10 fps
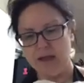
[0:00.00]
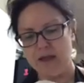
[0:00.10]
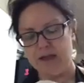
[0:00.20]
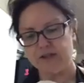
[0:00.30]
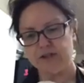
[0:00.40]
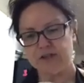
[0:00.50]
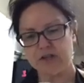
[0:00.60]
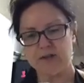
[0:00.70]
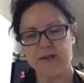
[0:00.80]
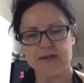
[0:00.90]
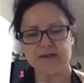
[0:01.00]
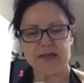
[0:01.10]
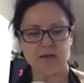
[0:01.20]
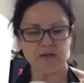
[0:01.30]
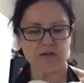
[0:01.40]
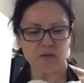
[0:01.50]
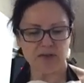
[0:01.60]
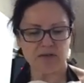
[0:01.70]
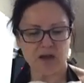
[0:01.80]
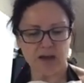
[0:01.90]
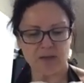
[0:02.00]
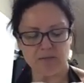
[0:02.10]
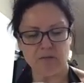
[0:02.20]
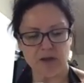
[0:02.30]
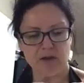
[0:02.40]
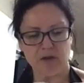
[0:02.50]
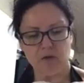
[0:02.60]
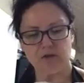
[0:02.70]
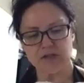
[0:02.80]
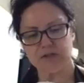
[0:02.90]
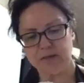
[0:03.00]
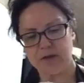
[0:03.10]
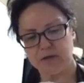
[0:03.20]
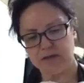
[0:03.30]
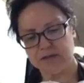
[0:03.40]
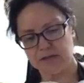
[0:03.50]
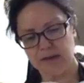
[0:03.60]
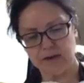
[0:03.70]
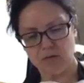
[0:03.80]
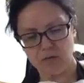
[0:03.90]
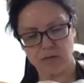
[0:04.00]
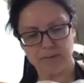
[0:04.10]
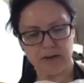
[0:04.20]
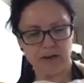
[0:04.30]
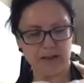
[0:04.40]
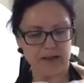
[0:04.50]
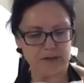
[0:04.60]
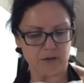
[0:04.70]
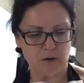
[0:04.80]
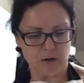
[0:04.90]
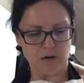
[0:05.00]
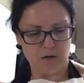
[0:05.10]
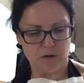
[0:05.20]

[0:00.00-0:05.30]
and she's going to be in town, so I thought I might go just because I know it would mean a lot to her.